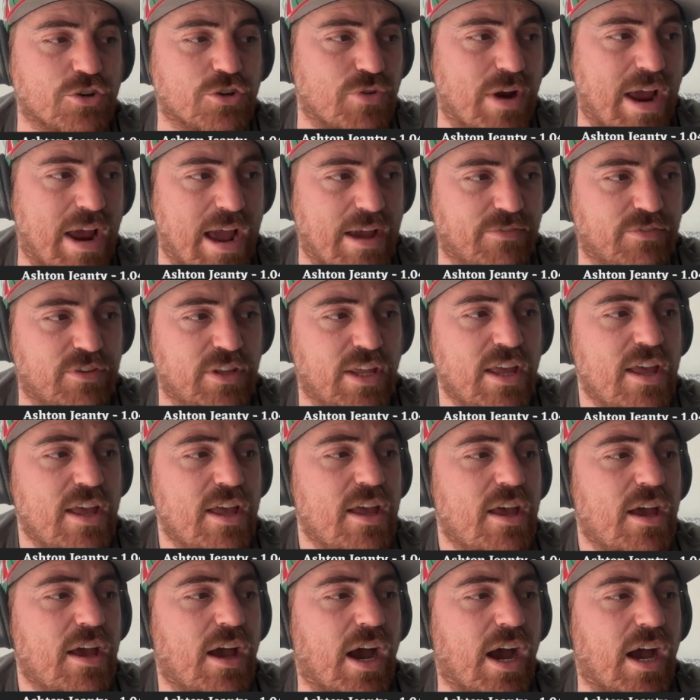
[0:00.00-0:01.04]
draft.
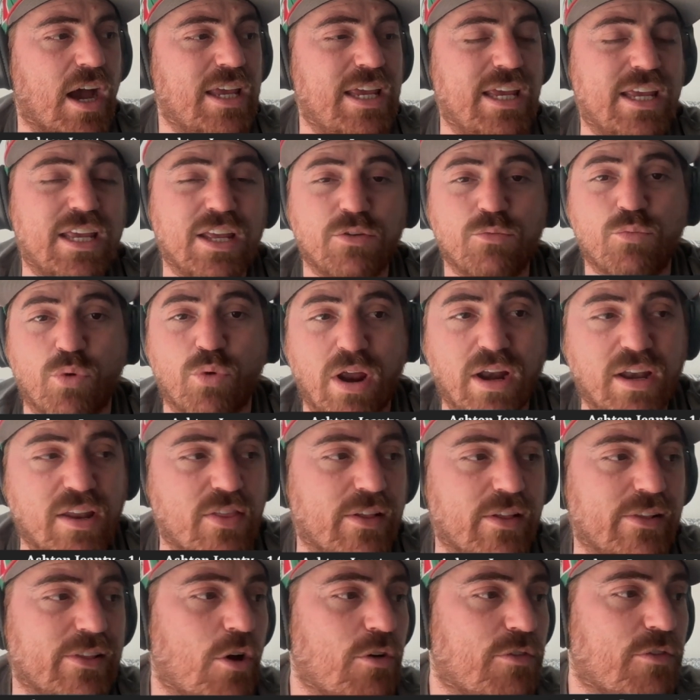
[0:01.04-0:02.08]
He can run in
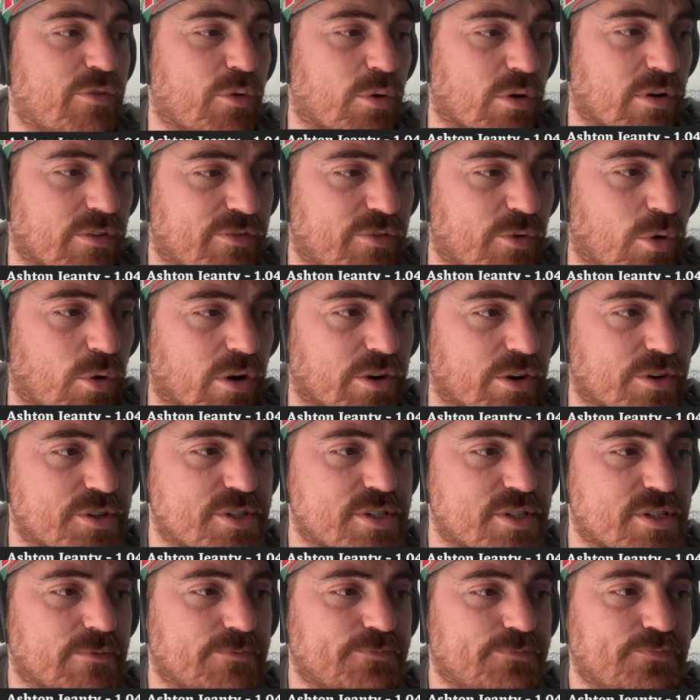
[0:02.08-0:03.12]
the low
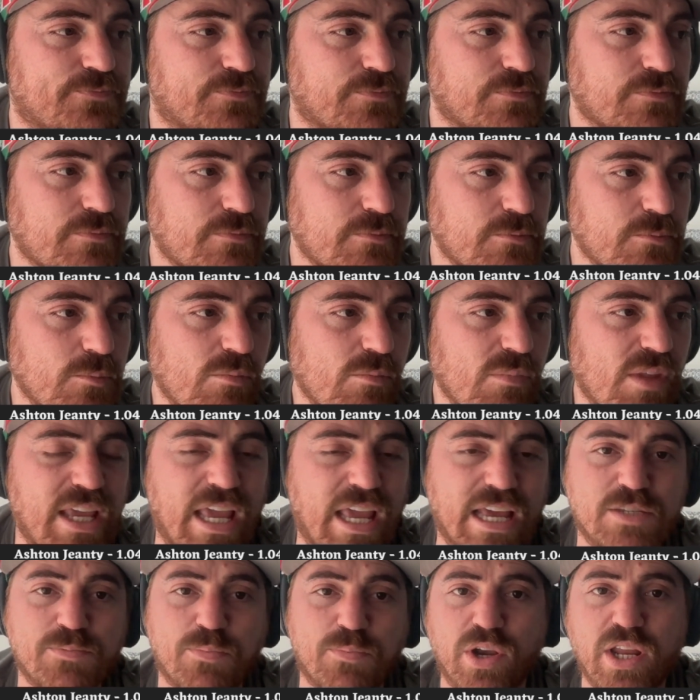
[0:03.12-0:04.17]
4.4s. He
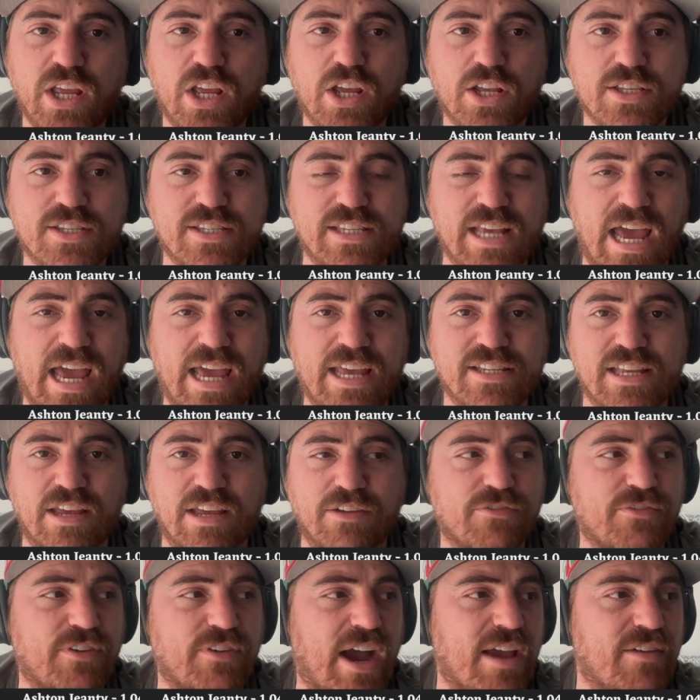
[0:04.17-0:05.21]
has pretty good size
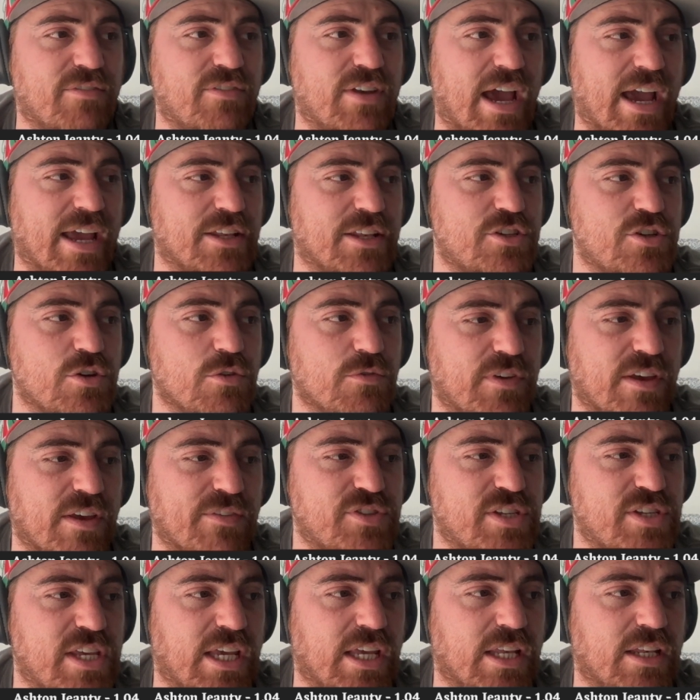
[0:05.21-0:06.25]
at 5'9",
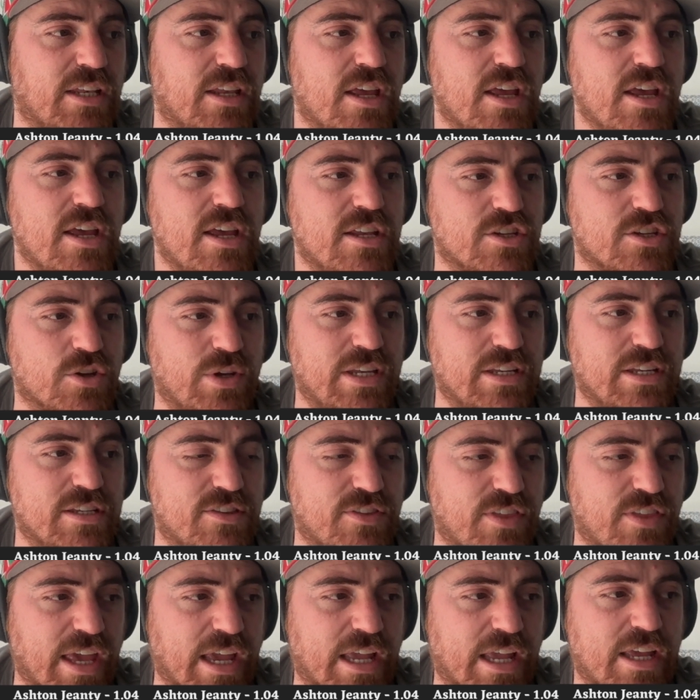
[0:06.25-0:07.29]
215, so he's
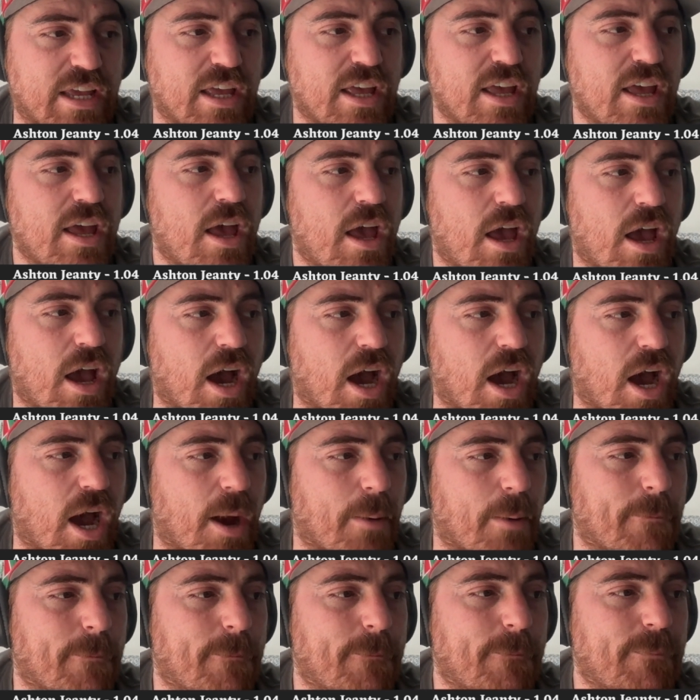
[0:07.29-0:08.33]
thick.
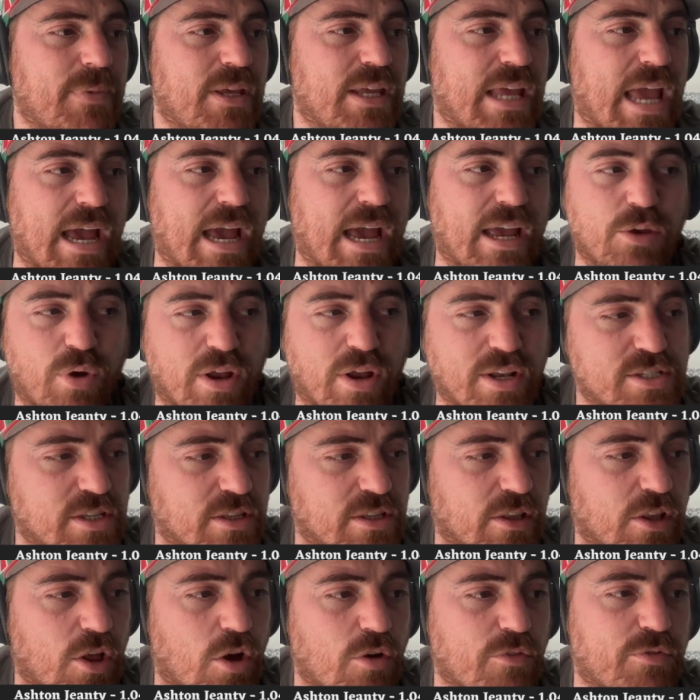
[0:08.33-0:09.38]
He runs
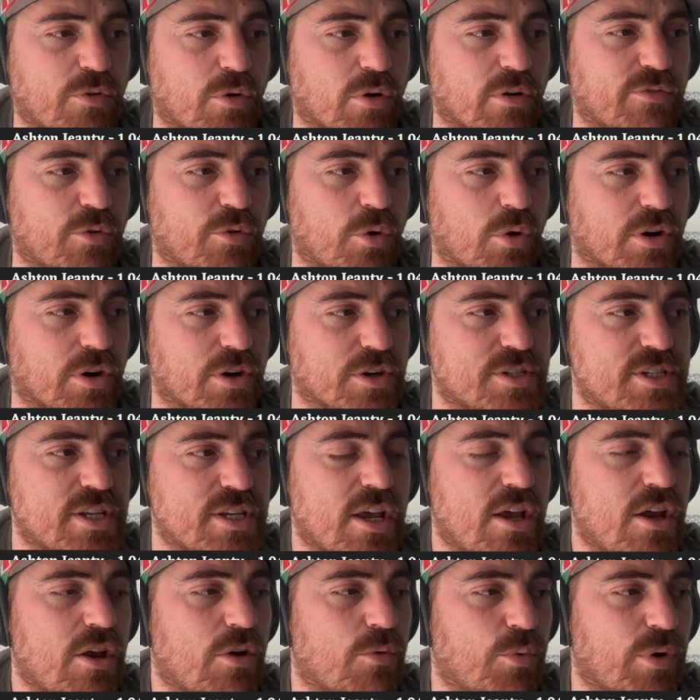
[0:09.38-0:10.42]
in the low 4.4s.
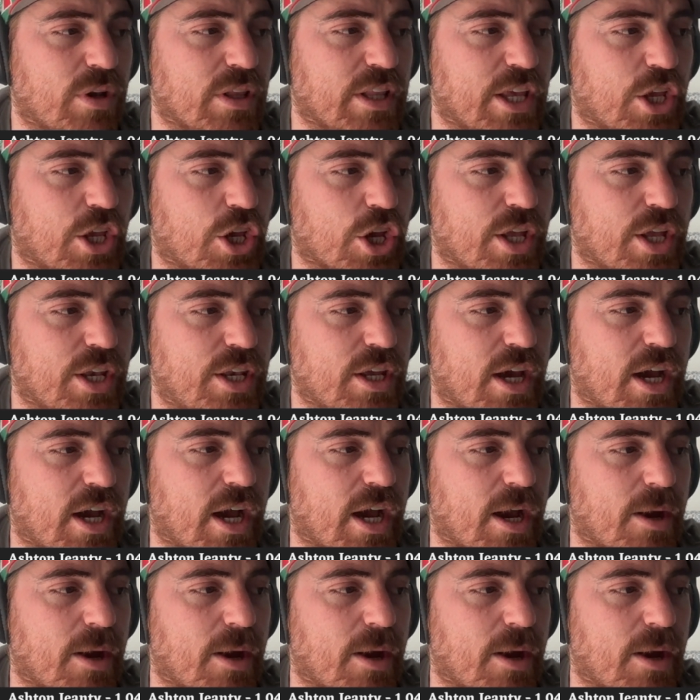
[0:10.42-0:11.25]
Really good.